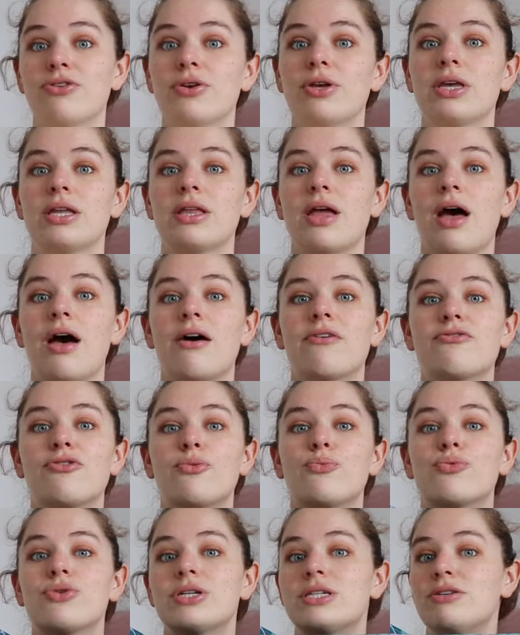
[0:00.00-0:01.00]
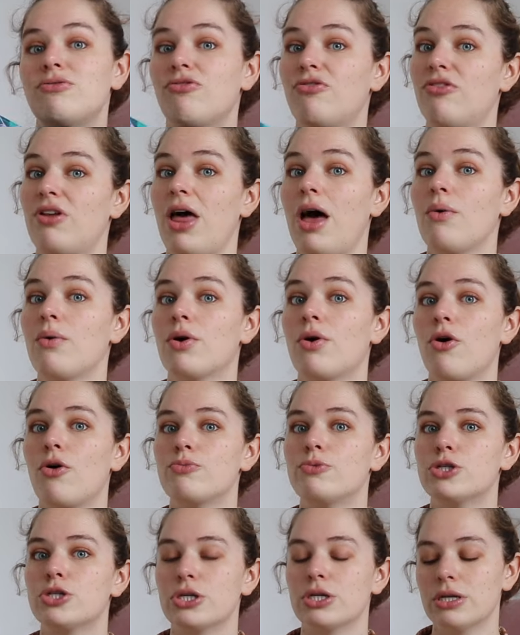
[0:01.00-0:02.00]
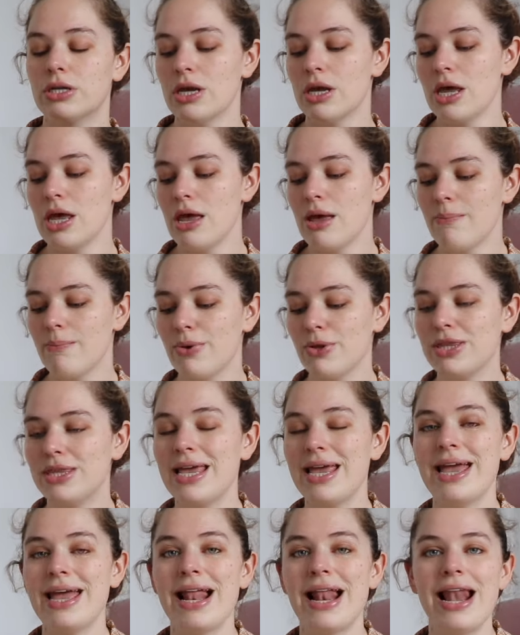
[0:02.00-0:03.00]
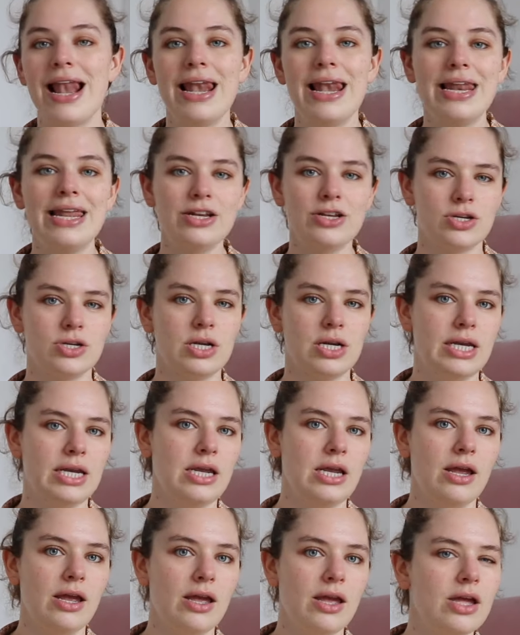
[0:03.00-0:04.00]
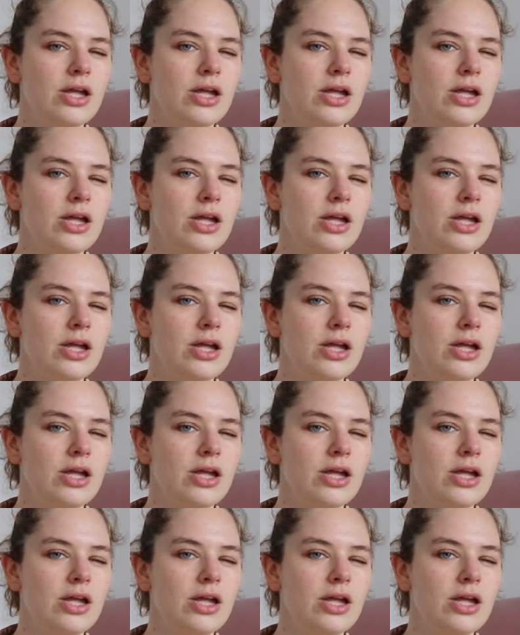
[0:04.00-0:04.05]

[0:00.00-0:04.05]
you can have a pretty flower option, but they literally